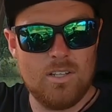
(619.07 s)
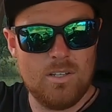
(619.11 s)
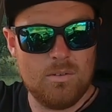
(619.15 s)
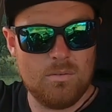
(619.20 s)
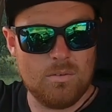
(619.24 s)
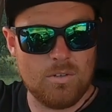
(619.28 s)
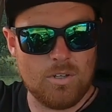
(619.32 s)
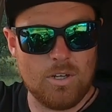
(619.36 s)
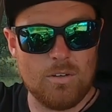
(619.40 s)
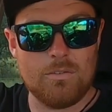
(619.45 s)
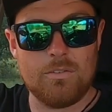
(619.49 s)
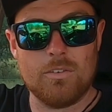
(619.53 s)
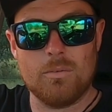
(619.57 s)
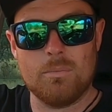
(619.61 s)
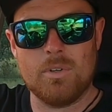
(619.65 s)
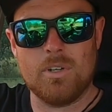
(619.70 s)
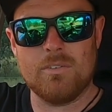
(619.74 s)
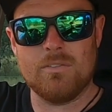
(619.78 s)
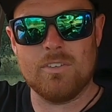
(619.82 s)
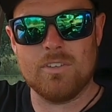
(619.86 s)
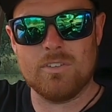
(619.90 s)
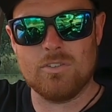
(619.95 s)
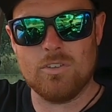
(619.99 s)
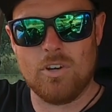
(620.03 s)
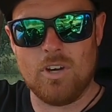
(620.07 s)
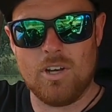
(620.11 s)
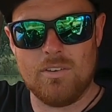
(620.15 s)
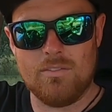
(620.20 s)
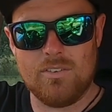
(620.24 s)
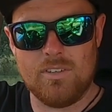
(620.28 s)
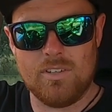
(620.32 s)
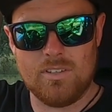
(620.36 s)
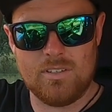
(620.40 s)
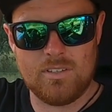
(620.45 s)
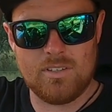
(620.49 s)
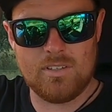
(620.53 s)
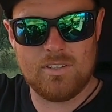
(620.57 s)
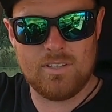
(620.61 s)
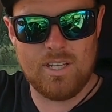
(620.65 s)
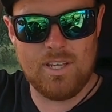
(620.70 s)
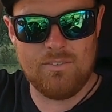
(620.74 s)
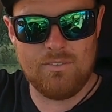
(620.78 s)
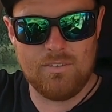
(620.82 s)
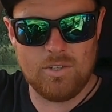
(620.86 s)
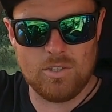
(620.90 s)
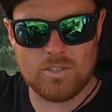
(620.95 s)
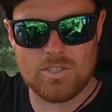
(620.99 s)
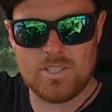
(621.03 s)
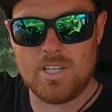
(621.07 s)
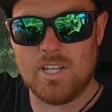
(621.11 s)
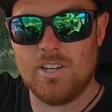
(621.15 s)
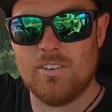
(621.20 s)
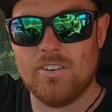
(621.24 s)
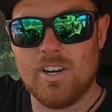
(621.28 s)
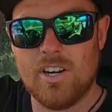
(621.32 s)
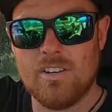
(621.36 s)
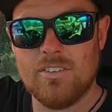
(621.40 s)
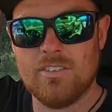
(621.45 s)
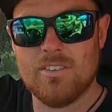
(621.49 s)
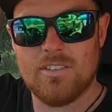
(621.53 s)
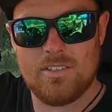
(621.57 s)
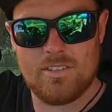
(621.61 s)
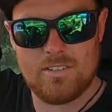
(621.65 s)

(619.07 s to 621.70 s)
we'll go for a bit of a drive and have a look see around.